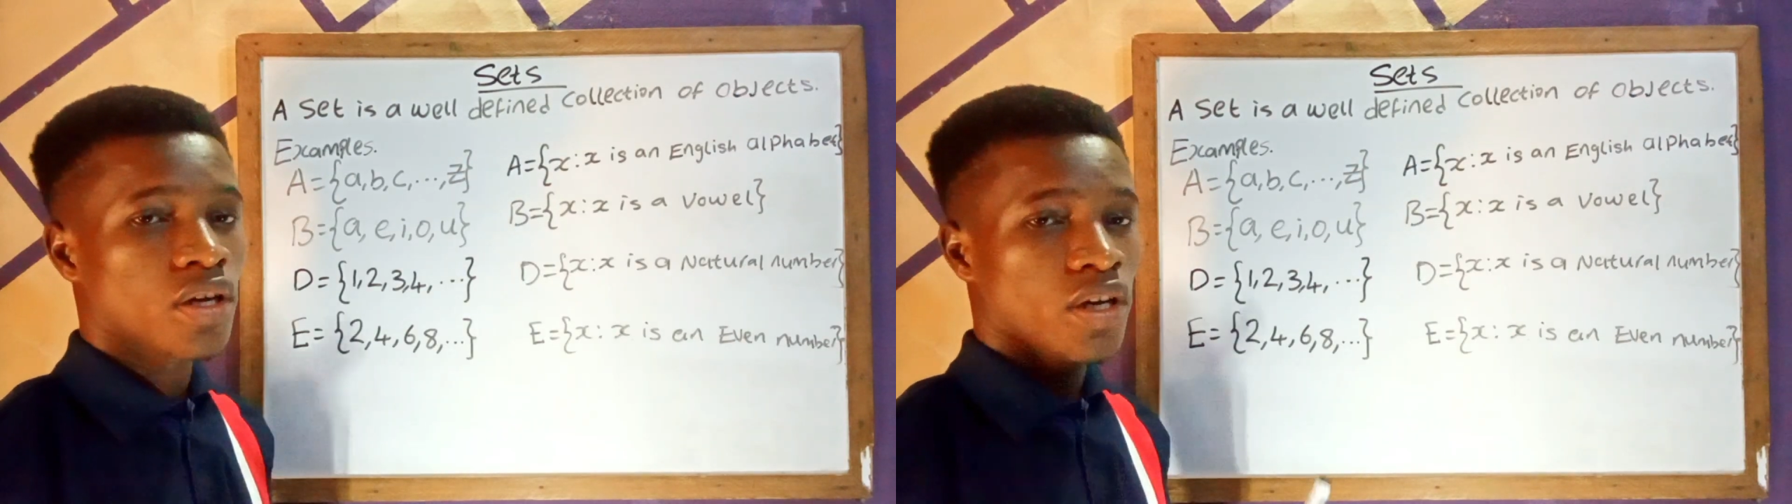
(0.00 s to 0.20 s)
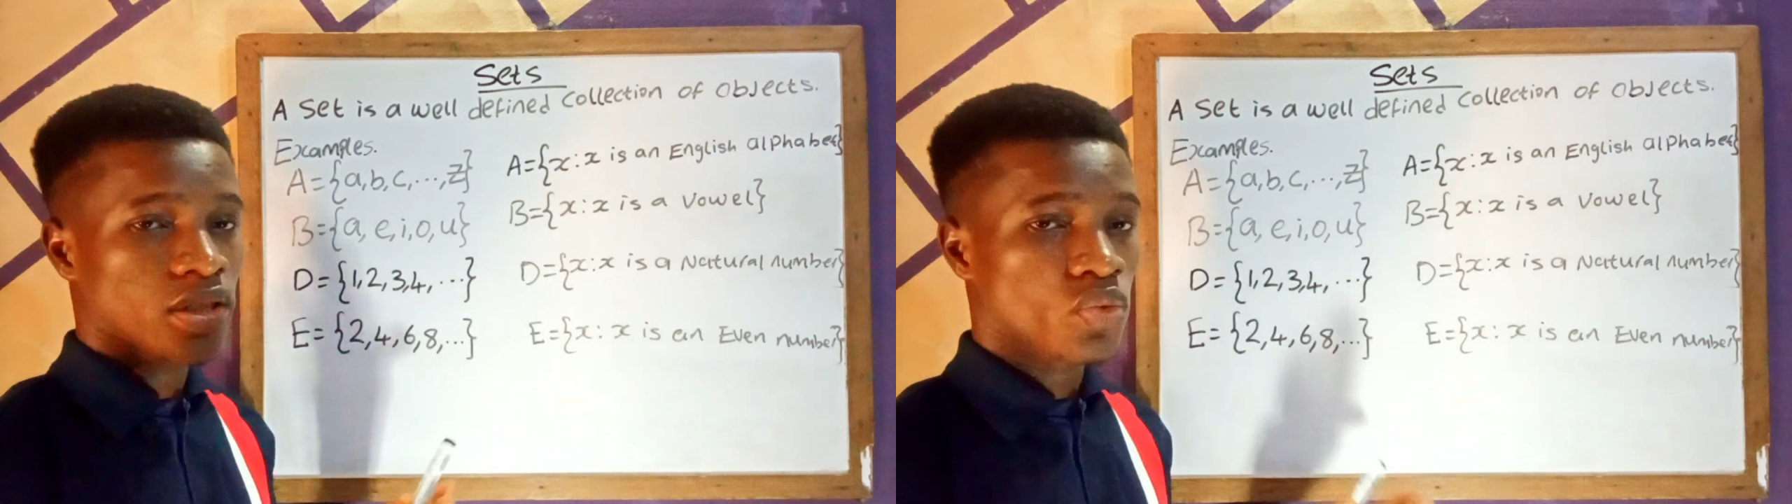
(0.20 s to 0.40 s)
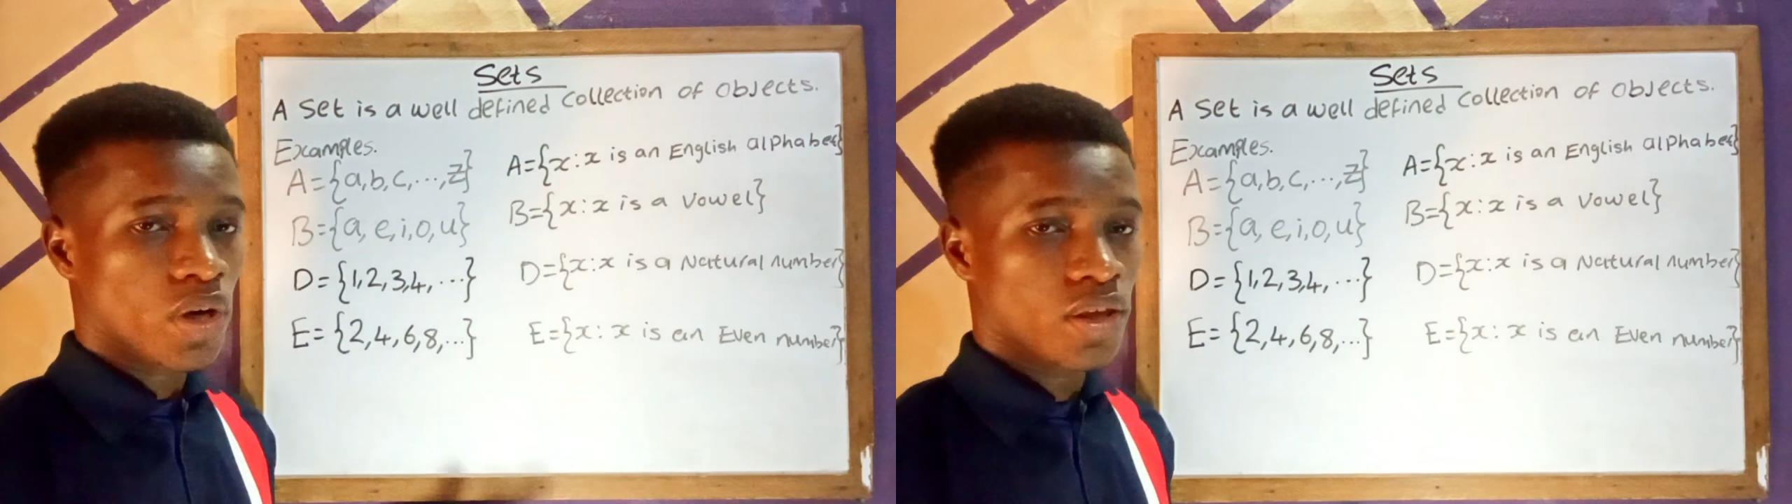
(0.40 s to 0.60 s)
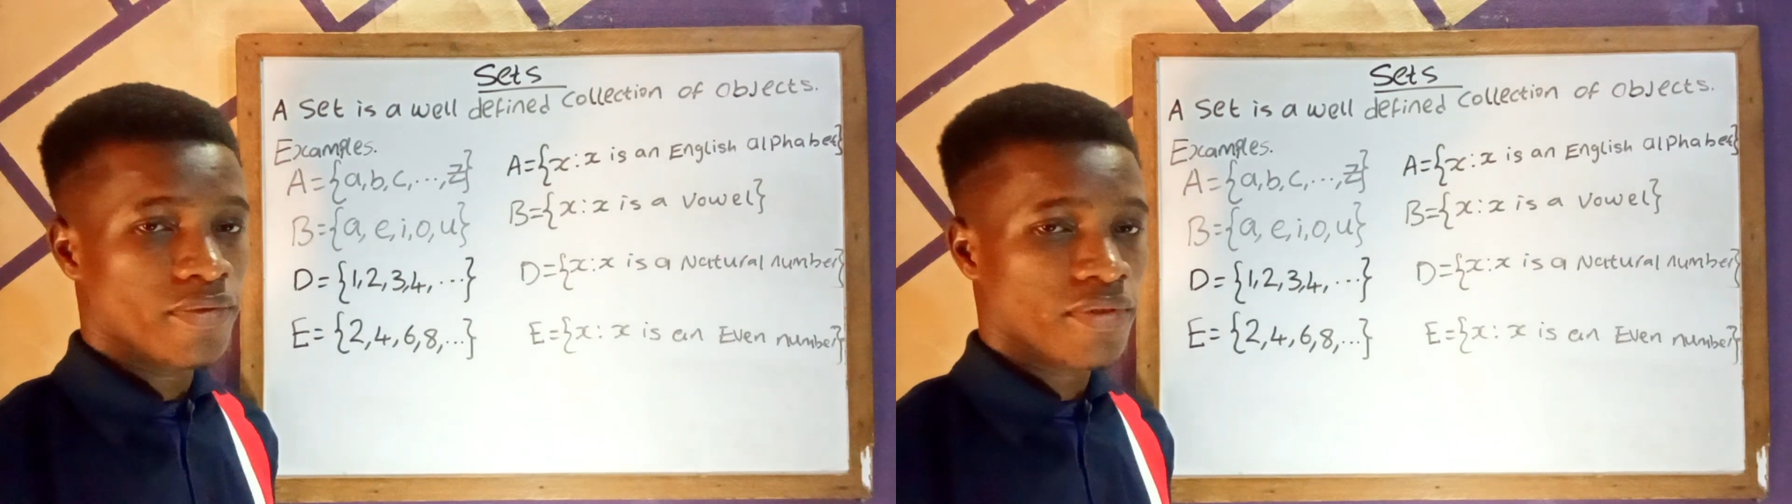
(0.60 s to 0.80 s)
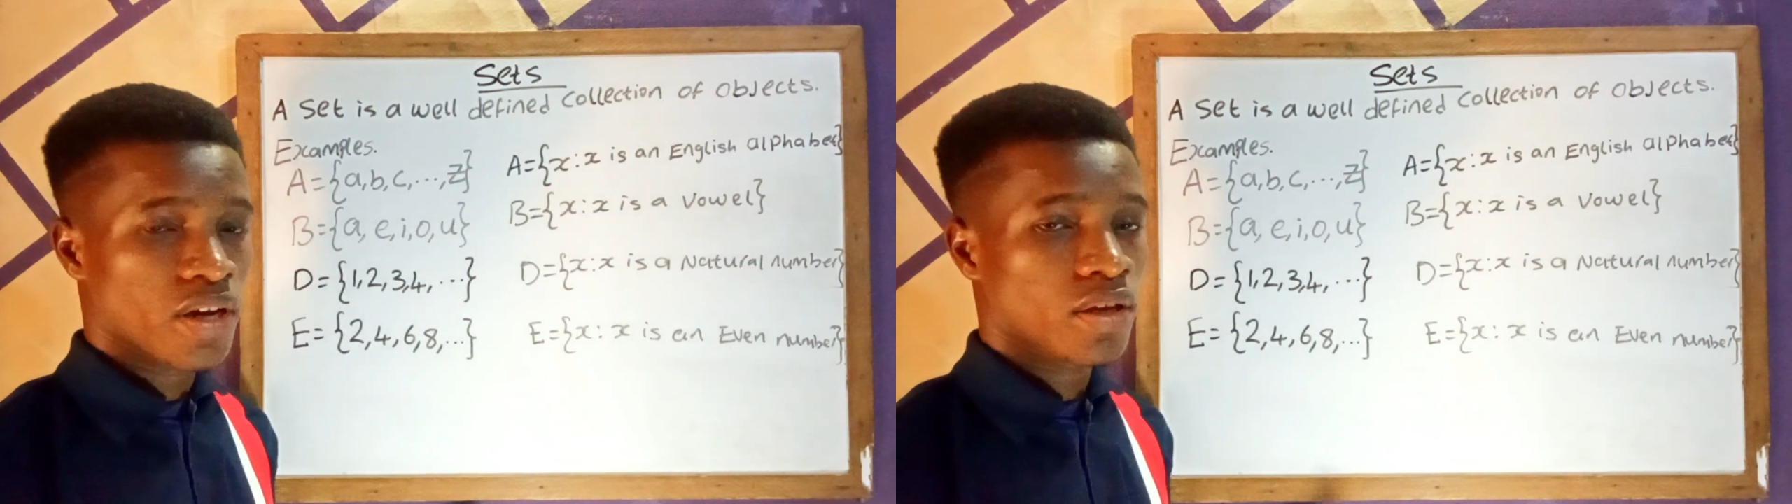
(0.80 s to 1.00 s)
it is
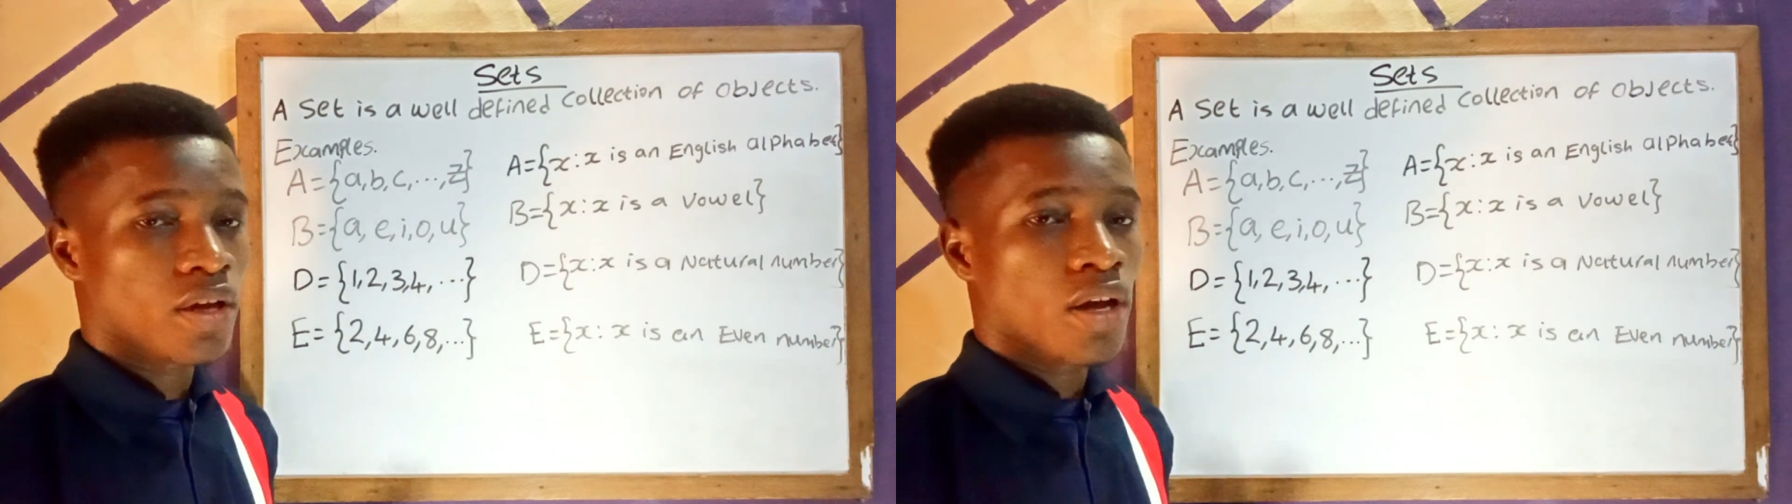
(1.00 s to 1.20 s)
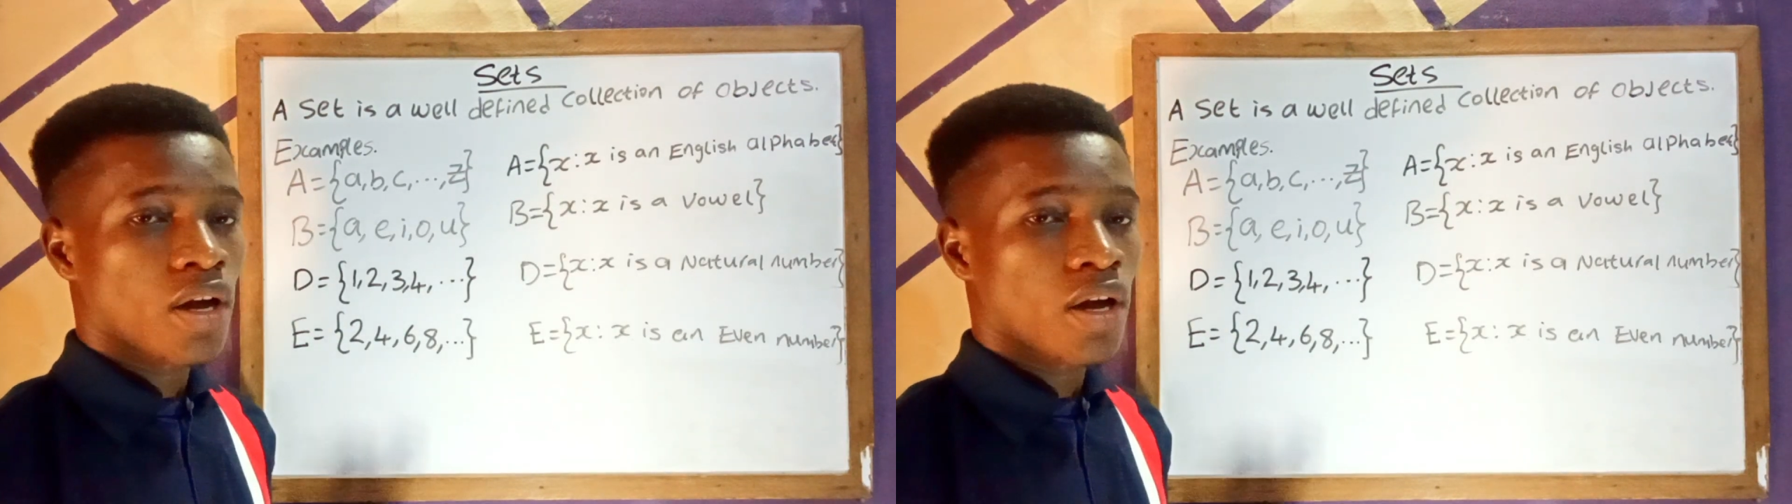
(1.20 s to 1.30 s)
well-defined.